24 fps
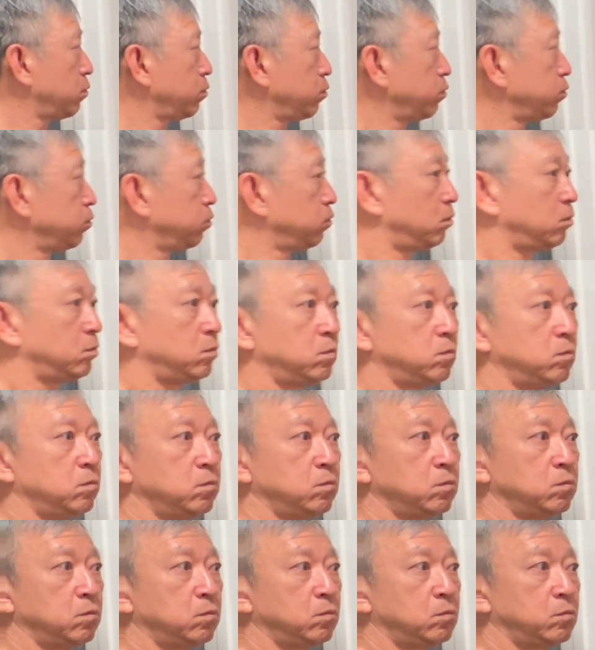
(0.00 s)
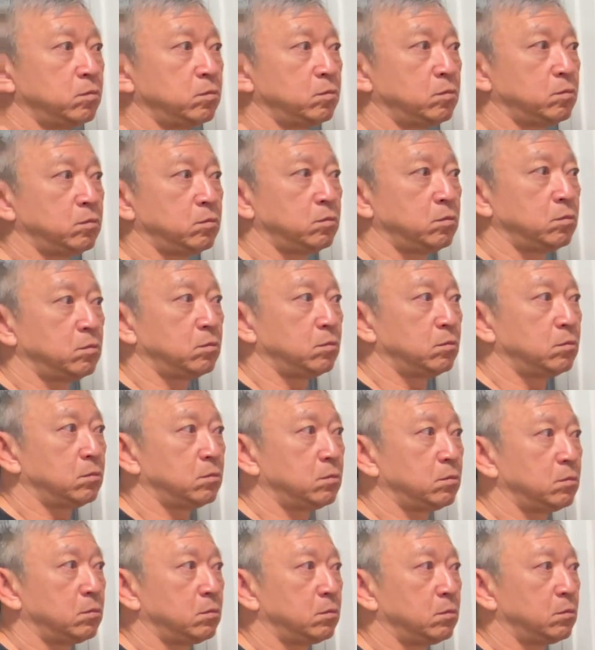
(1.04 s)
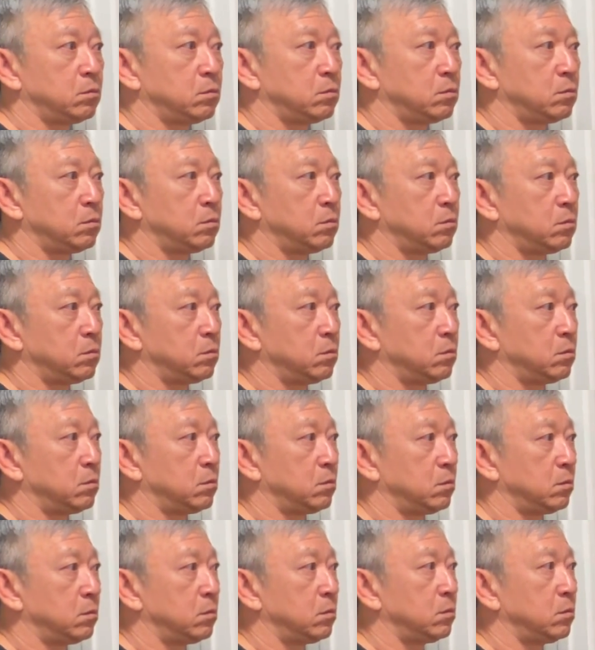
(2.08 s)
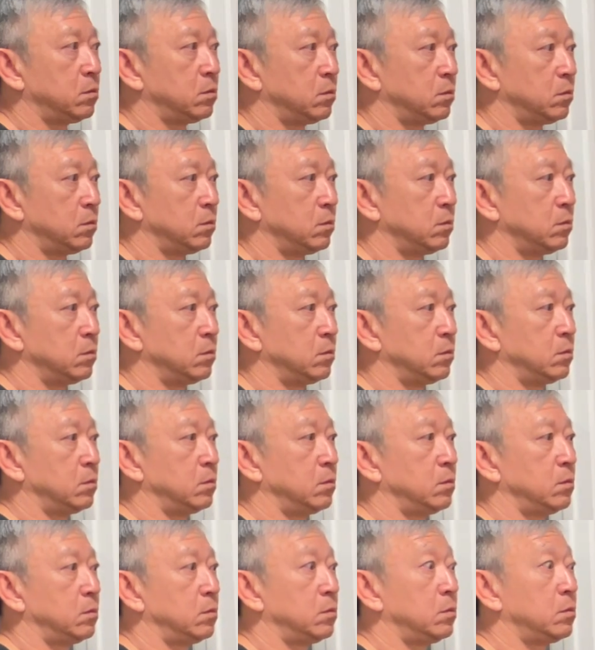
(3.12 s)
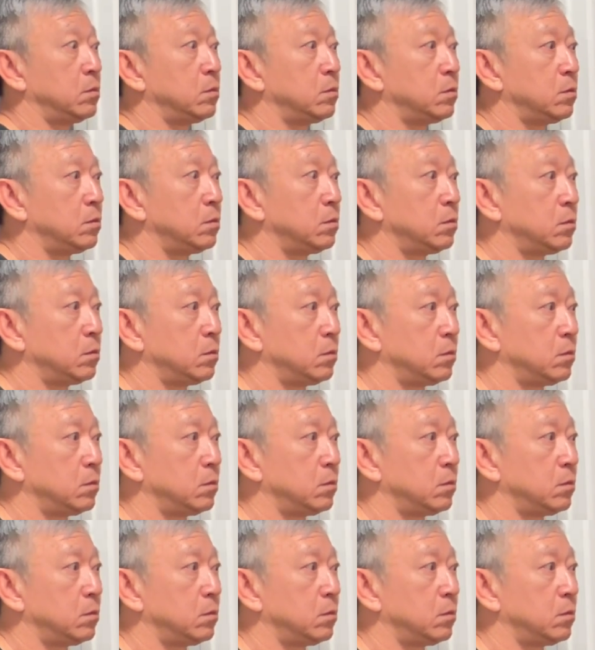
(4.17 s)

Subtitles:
The person shown says nothing.